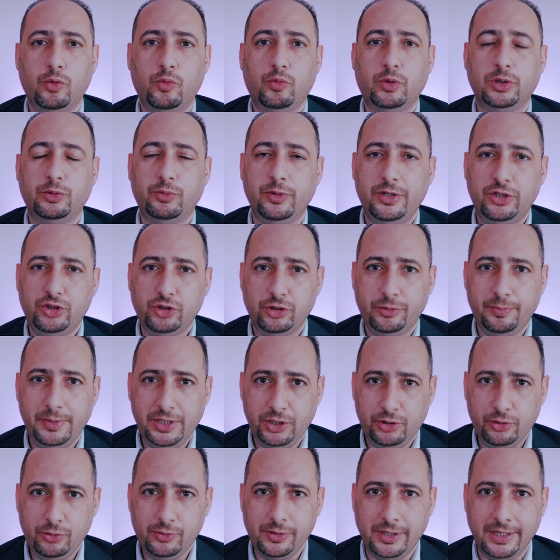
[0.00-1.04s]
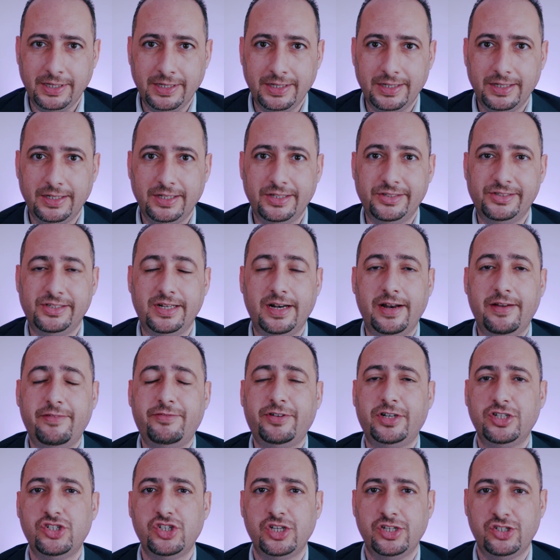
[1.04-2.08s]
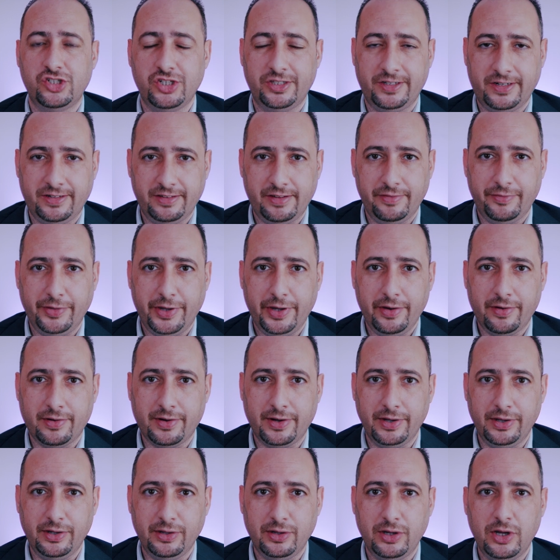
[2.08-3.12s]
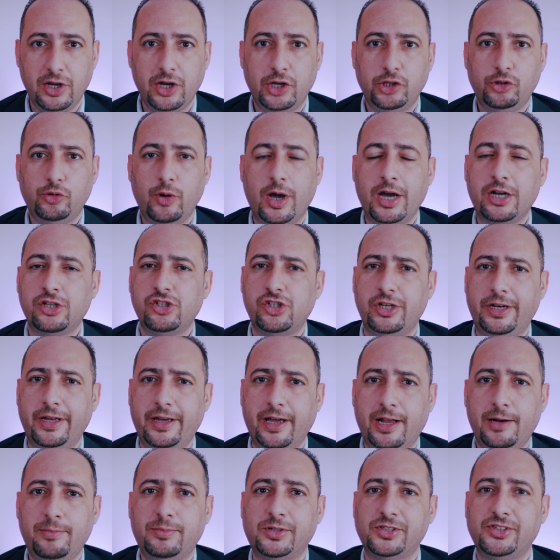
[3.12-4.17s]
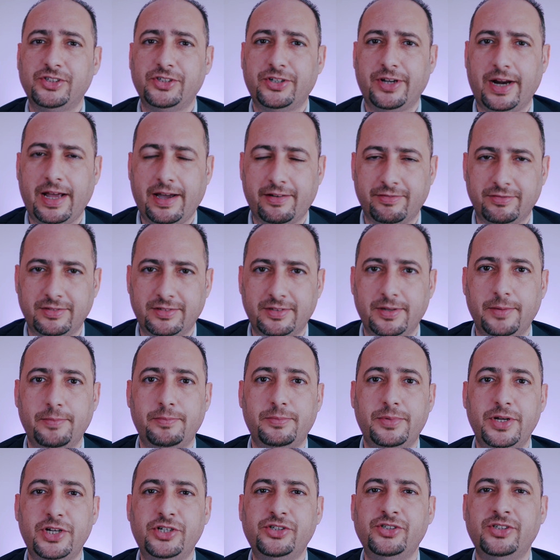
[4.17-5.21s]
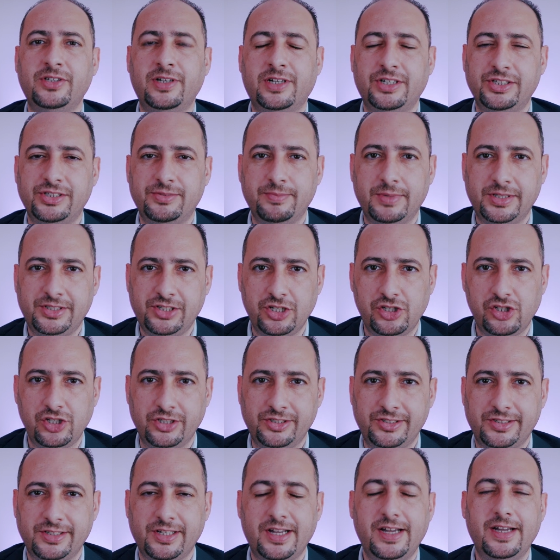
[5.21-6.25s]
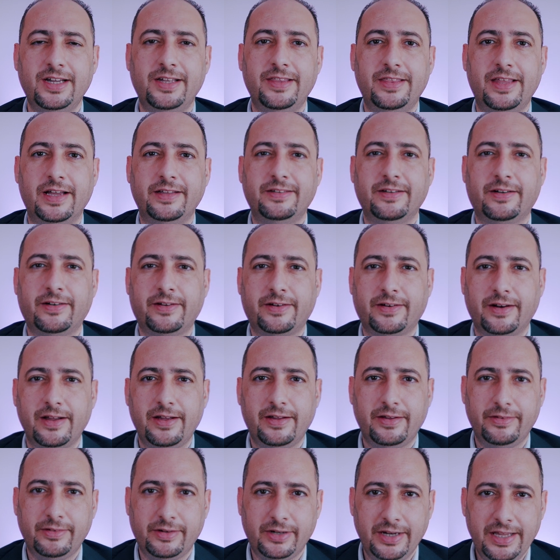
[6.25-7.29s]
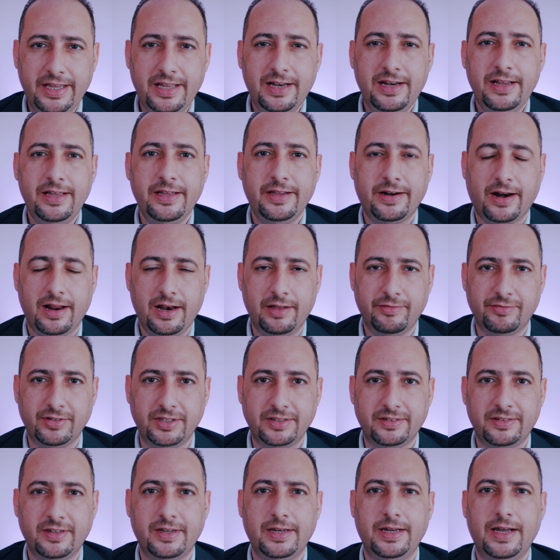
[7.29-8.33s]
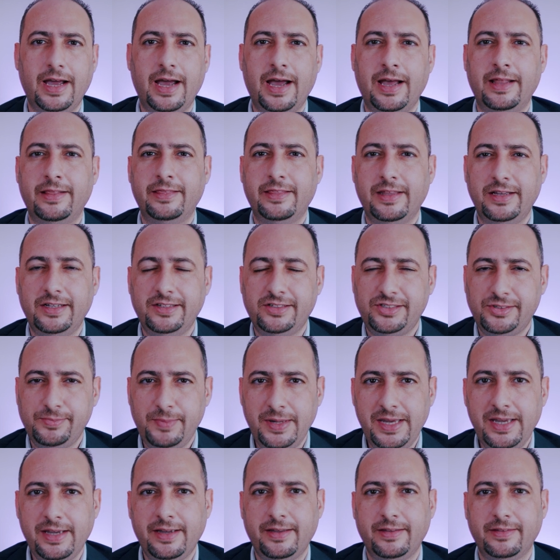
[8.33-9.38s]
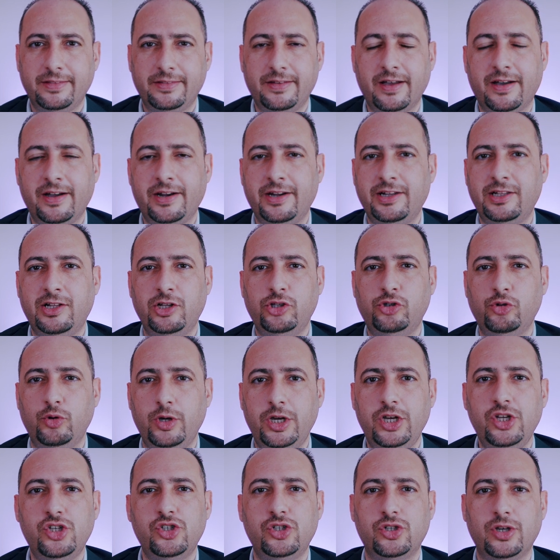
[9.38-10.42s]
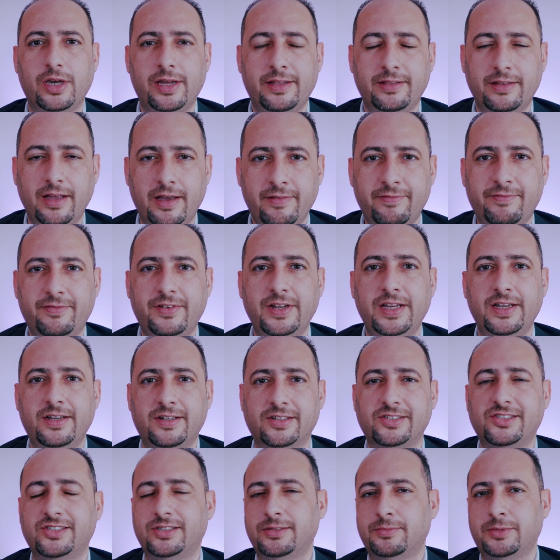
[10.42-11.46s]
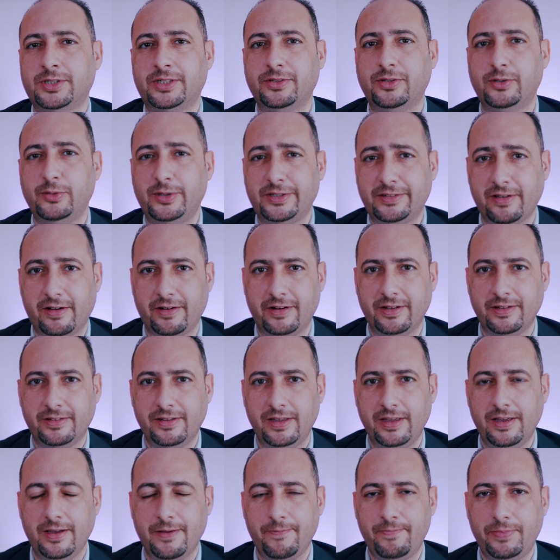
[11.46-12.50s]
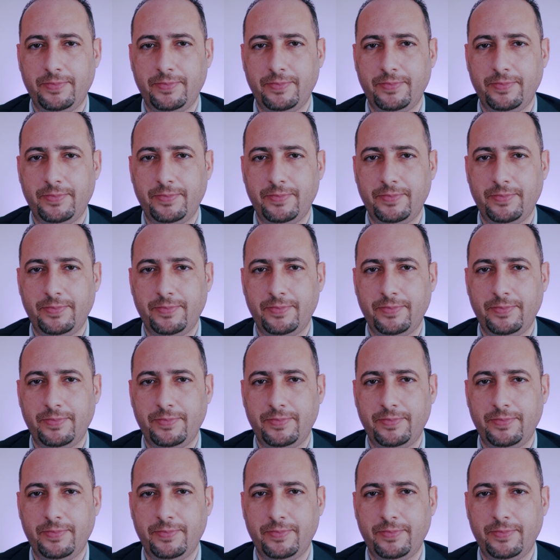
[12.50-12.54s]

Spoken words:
What we should be doing is leveraging generative AI to actually help us craft personalized messages that are really relevant and they speak directly to each and every customer that we're targeting.